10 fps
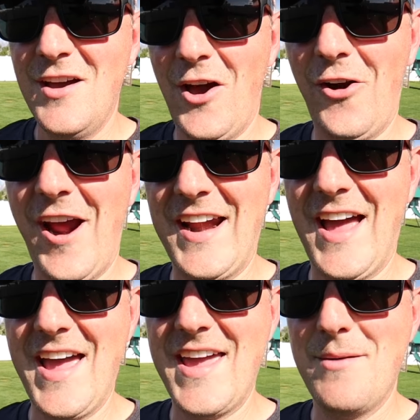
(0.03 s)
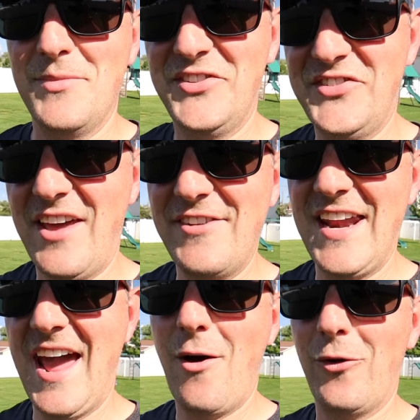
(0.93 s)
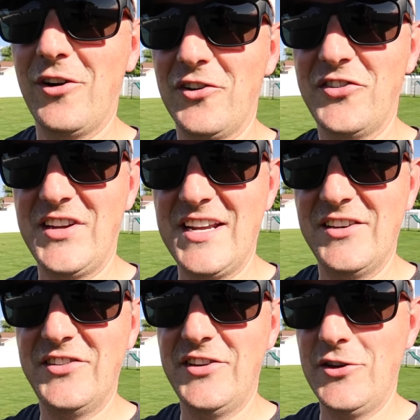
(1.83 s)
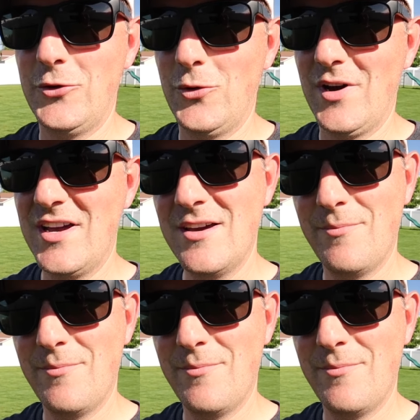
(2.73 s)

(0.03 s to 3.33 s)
All right, I am seven hours into